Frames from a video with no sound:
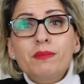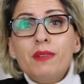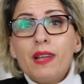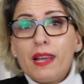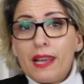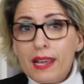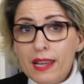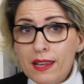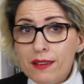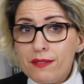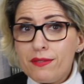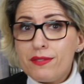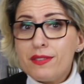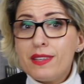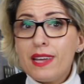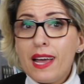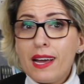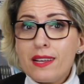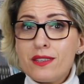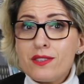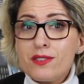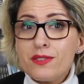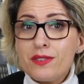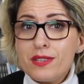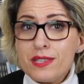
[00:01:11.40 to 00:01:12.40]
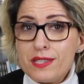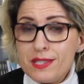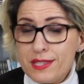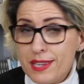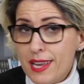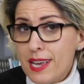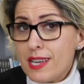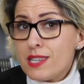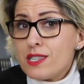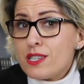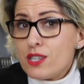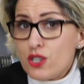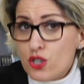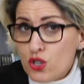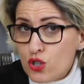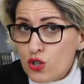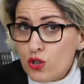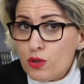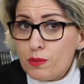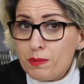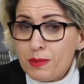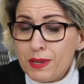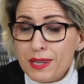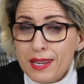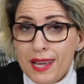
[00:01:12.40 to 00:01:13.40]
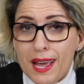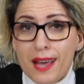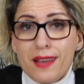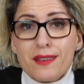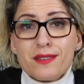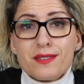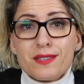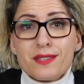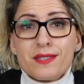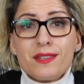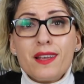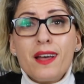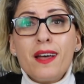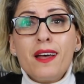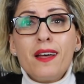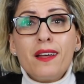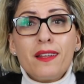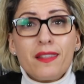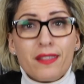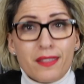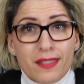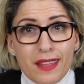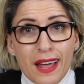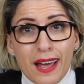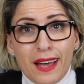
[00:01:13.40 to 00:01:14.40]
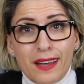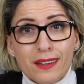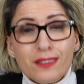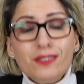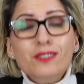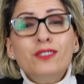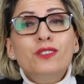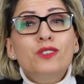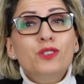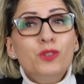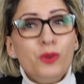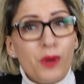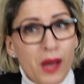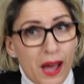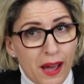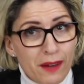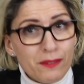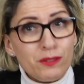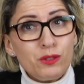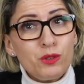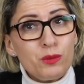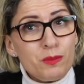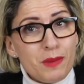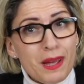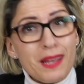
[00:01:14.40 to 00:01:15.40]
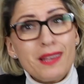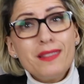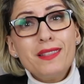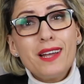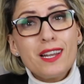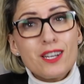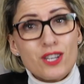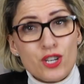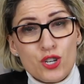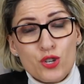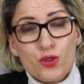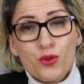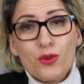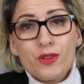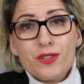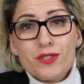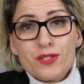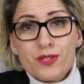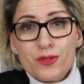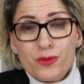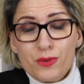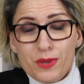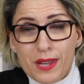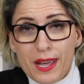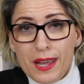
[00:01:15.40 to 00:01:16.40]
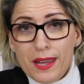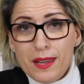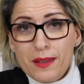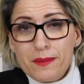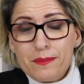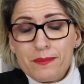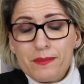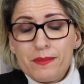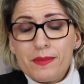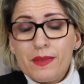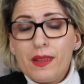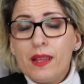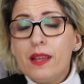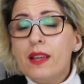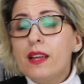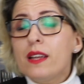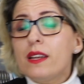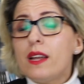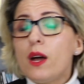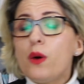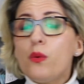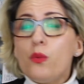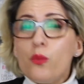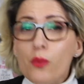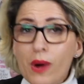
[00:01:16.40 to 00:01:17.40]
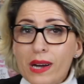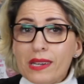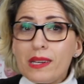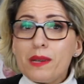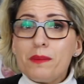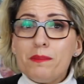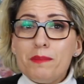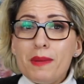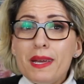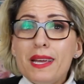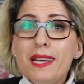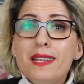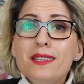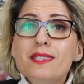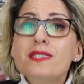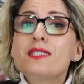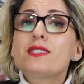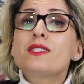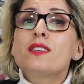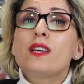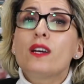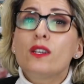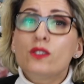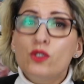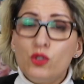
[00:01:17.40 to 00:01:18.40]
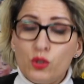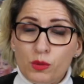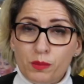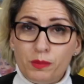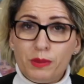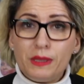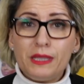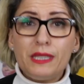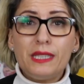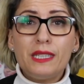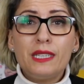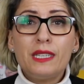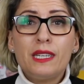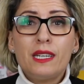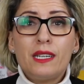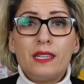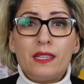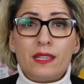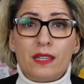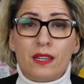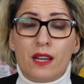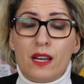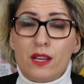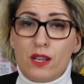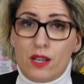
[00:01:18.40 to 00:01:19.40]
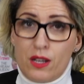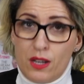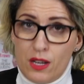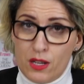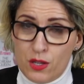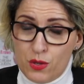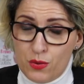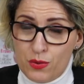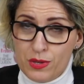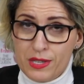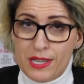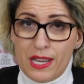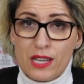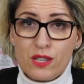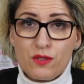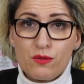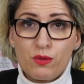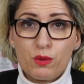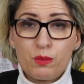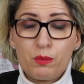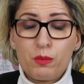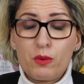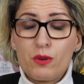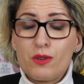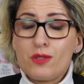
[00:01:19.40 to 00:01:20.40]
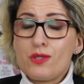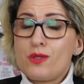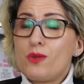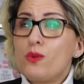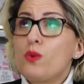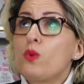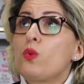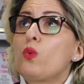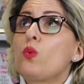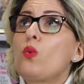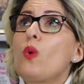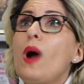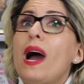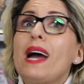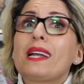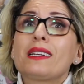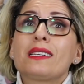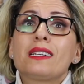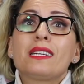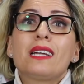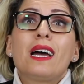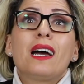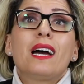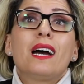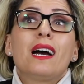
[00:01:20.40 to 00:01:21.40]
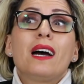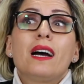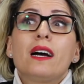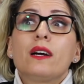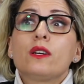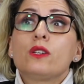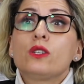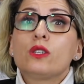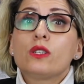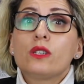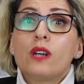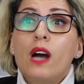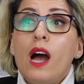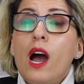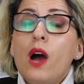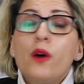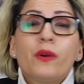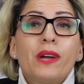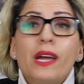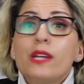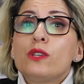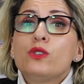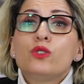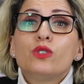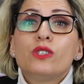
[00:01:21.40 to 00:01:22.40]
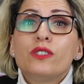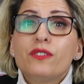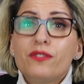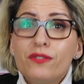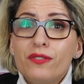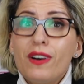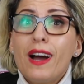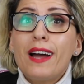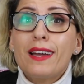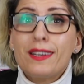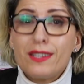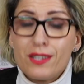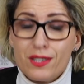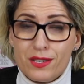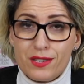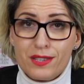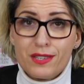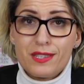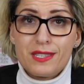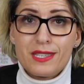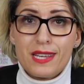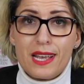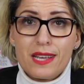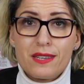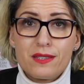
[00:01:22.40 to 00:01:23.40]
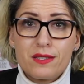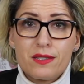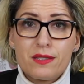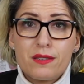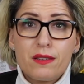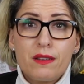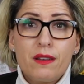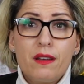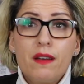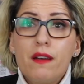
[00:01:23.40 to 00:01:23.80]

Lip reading: If the answer is yes, it should be yes, then you have to make that choice today. Now, what it means to be a successful person? How can you define success?